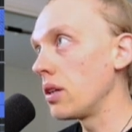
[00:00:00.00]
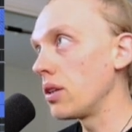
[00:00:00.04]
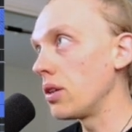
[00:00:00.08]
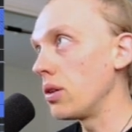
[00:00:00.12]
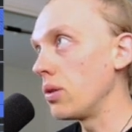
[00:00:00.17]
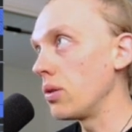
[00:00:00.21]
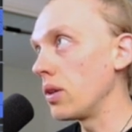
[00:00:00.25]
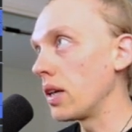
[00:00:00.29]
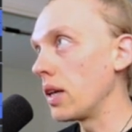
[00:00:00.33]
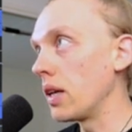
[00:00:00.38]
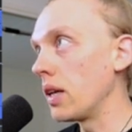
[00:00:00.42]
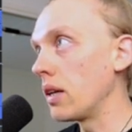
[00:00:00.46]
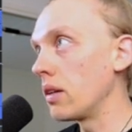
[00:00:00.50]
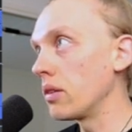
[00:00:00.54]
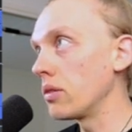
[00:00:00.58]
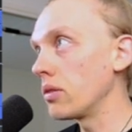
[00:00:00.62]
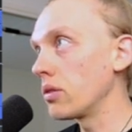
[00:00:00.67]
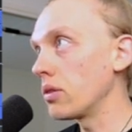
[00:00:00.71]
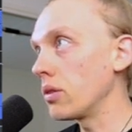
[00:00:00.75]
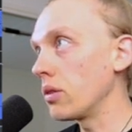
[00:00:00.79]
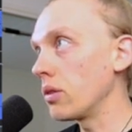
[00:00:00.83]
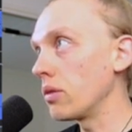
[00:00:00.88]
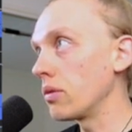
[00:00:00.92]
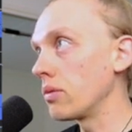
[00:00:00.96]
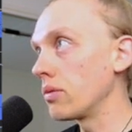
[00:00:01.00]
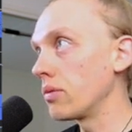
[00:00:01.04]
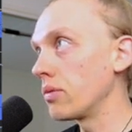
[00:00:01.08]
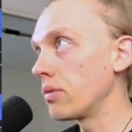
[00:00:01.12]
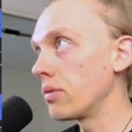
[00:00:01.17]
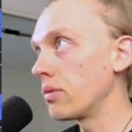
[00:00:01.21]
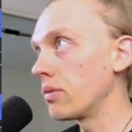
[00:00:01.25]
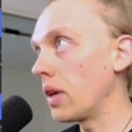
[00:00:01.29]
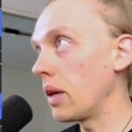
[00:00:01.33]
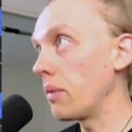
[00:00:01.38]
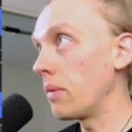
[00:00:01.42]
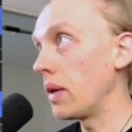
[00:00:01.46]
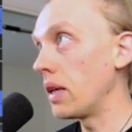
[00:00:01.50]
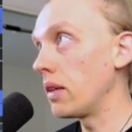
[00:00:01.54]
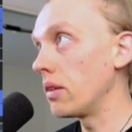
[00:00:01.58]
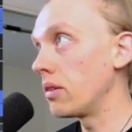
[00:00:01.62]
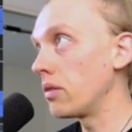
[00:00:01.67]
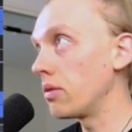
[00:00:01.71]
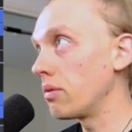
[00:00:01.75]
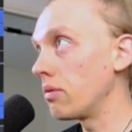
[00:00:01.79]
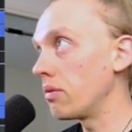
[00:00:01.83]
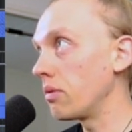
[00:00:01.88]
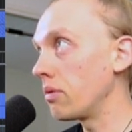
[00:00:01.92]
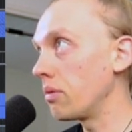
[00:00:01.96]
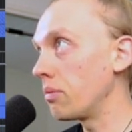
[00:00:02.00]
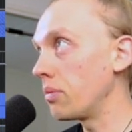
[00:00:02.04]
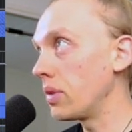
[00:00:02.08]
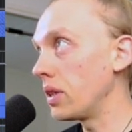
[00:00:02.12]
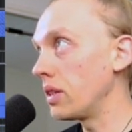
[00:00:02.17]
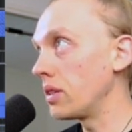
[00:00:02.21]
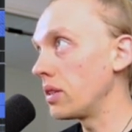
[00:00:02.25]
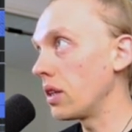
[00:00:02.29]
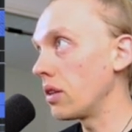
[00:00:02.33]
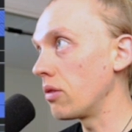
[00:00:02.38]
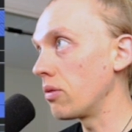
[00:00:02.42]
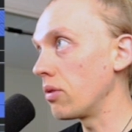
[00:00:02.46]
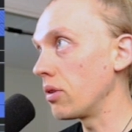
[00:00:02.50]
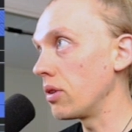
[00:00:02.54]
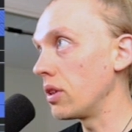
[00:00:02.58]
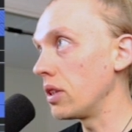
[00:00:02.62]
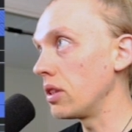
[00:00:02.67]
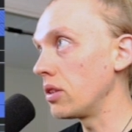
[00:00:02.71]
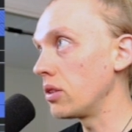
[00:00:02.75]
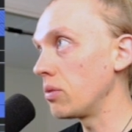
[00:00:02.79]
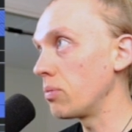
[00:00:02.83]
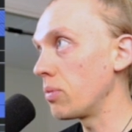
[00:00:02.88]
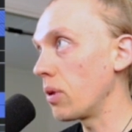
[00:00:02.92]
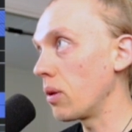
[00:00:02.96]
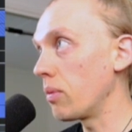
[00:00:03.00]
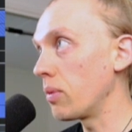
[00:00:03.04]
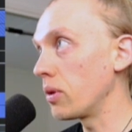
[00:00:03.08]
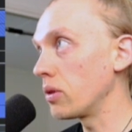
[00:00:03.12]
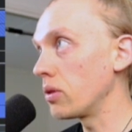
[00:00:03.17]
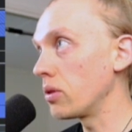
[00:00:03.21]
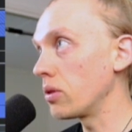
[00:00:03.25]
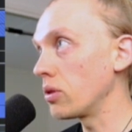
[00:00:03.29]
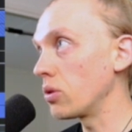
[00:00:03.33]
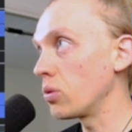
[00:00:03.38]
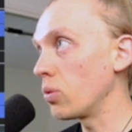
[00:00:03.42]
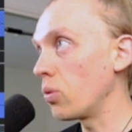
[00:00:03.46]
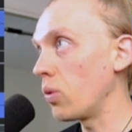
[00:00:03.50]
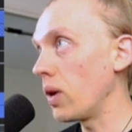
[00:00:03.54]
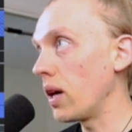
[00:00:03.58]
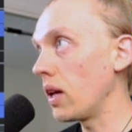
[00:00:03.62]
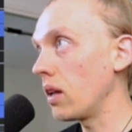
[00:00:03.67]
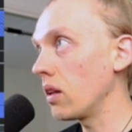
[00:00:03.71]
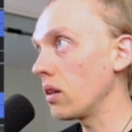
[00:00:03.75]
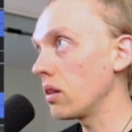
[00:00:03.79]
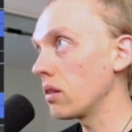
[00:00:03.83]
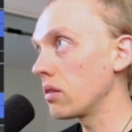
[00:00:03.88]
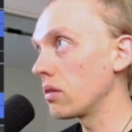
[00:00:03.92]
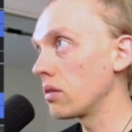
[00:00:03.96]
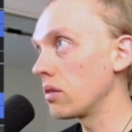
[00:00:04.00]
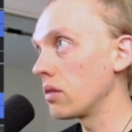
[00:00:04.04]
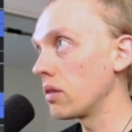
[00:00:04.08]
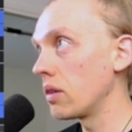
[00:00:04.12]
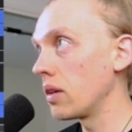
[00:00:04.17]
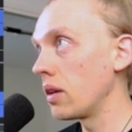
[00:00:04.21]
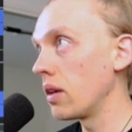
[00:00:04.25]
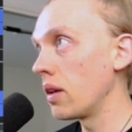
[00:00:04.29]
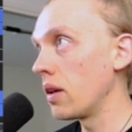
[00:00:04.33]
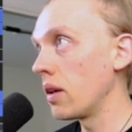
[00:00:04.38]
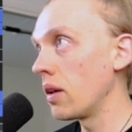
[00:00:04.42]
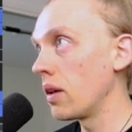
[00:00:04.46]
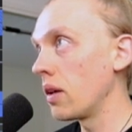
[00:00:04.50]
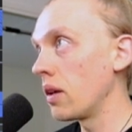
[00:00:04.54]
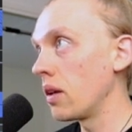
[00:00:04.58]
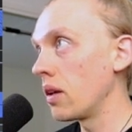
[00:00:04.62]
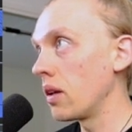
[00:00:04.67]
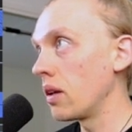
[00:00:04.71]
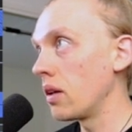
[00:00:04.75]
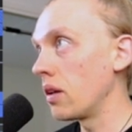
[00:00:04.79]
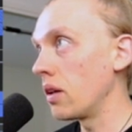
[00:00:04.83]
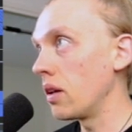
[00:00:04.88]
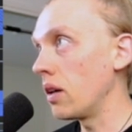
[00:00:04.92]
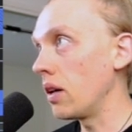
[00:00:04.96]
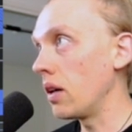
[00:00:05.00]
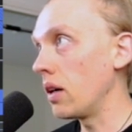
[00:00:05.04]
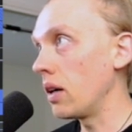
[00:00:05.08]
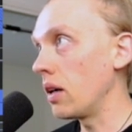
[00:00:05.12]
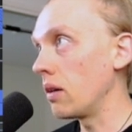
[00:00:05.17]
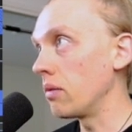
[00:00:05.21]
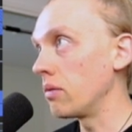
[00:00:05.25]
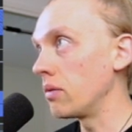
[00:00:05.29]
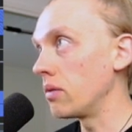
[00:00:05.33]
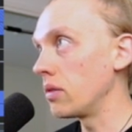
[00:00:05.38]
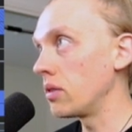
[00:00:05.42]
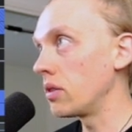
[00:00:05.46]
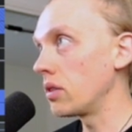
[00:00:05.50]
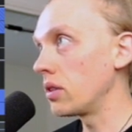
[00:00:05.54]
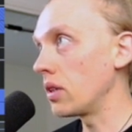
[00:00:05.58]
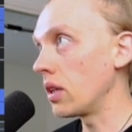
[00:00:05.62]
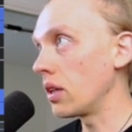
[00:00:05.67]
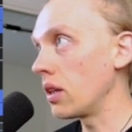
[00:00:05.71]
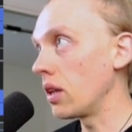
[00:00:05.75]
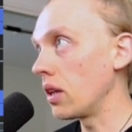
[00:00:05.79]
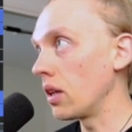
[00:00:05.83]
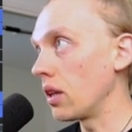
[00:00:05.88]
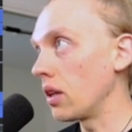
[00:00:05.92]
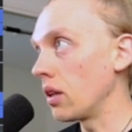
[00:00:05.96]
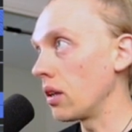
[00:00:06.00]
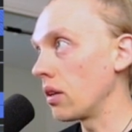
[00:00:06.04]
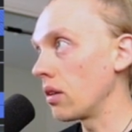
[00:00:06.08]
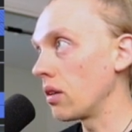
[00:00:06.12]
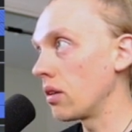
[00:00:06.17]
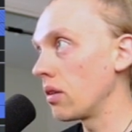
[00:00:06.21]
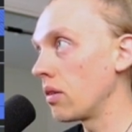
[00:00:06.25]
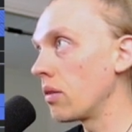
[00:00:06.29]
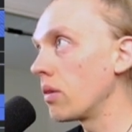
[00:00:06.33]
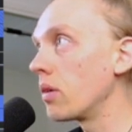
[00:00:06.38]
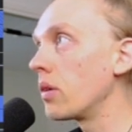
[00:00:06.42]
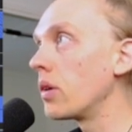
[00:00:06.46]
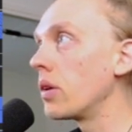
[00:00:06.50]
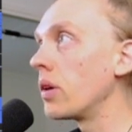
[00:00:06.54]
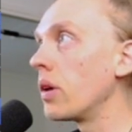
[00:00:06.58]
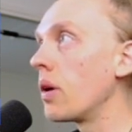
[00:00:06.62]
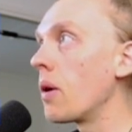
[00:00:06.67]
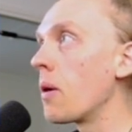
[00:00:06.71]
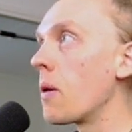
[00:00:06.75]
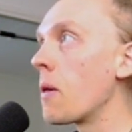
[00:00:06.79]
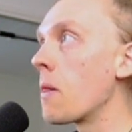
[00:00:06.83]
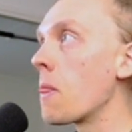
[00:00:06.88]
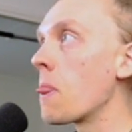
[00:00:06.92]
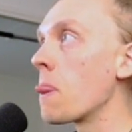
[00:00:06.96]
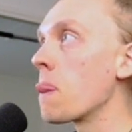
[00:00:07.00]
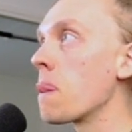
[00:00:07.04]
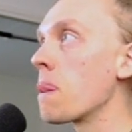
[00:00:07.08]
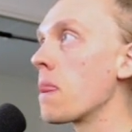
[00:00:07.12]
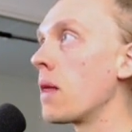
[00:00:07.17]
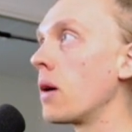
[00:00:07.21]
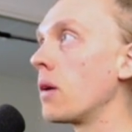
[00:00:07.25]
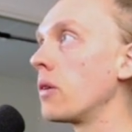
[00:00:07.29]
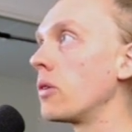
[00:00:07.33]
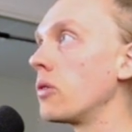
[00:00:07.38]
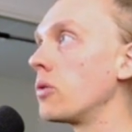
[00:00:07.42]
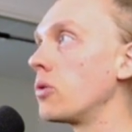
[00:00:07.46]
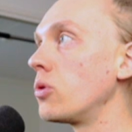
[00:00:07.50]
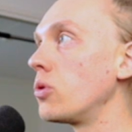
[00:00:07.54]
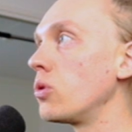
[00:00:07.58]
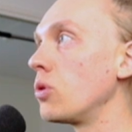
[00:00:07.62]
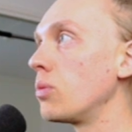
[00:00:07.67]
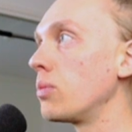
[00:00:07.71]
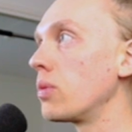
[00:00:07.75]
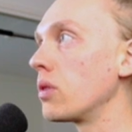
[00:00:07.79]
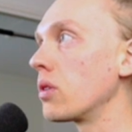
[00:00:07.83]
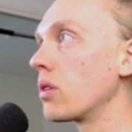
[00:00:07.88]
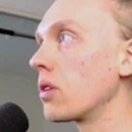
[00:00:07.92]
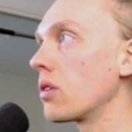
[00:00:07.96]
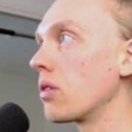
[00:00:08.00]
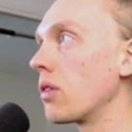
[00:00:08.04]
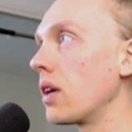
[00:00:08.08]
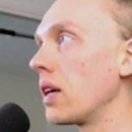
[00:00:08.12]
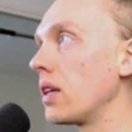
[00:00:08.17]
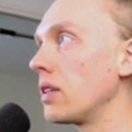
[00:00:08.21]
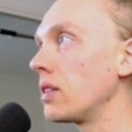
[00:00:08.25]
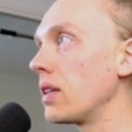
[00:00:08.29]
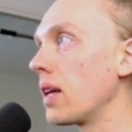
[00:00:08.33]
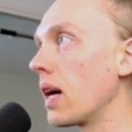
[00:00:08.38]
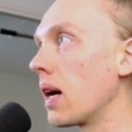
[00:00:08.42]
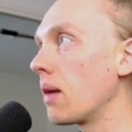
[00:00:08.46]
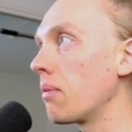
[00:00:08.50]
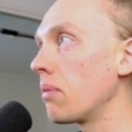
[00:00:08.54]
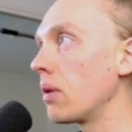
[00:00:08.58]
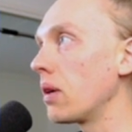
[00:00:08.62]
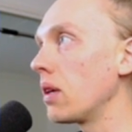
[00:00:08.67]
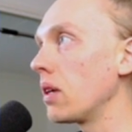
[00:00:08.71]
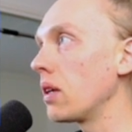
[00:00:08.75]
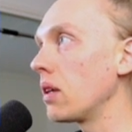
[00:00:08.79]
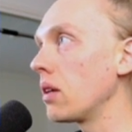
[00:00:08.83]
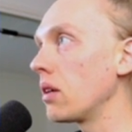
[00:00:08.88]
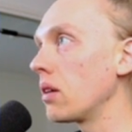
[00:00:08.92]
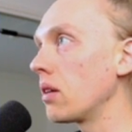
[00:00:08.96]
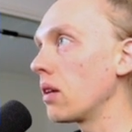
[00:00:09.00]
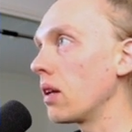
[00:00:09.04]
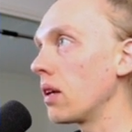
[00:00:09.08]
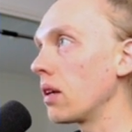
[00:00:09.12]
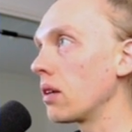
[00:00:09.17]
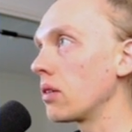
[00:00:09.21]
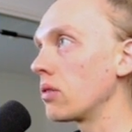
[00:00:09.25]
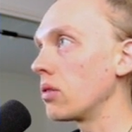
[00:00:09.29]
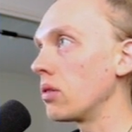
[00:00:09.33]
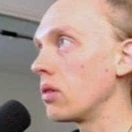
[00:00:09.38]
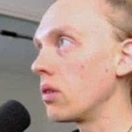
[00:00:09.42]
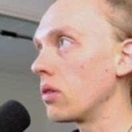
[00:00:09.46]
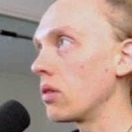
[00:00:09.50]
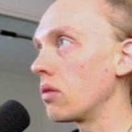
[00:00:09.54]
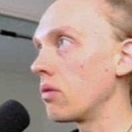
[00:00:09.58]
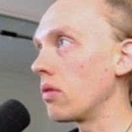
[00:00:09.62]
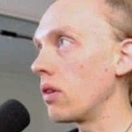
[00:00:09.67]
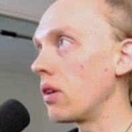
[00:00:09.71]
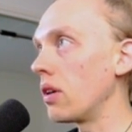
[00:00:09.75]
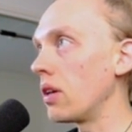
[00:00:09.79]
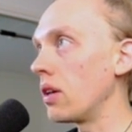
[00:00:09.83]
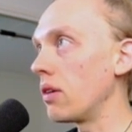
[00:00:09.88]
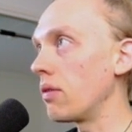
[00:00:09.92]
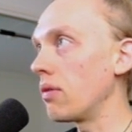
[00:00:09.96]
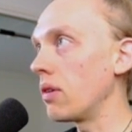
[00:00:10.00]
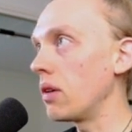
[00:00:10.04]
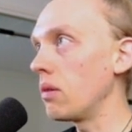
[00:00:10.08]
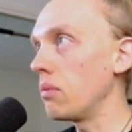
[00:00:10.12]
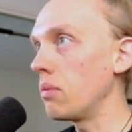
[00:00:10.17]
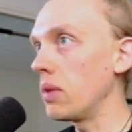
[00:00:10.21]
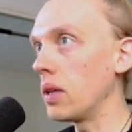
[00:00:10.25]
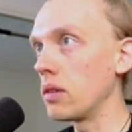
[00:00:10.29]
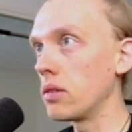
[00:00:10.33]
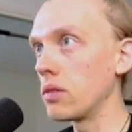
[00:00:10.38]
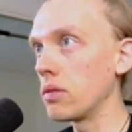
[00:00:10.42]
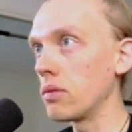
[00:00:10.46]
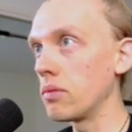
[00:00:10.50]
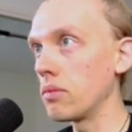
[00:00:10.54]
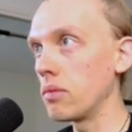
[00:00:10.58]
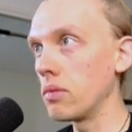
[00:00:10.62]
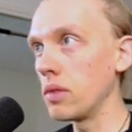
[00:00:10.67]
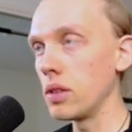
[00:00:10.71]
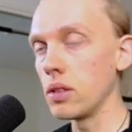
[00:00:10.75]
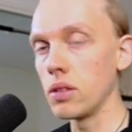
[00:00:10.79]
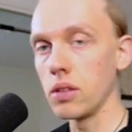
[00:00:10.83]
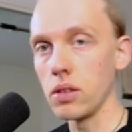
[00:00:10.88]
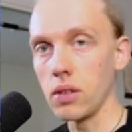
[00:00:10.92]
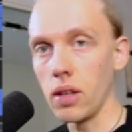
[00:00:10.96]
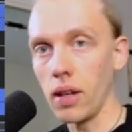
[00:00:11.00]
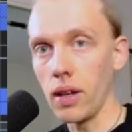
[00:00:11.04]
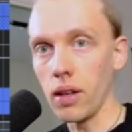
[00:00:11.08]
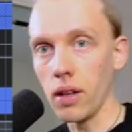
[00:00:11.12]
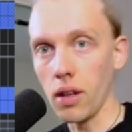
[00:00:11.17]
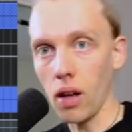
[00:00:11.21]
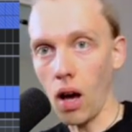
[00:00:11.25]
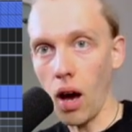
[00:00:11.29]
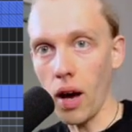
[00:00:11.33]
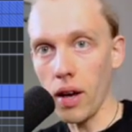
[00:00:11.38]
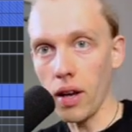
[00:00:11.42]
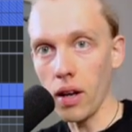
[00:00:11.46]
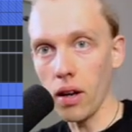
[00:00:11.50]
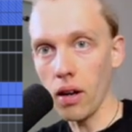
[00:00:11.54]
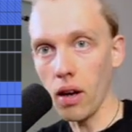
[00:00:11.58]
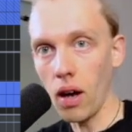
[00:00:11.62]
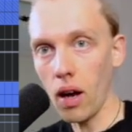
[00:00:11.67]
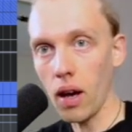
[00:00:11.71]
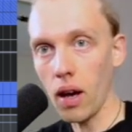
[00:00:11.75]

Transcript: again. So I made preset for this purpose as well. It's nothing super crazy happening, like not very different, but this is like high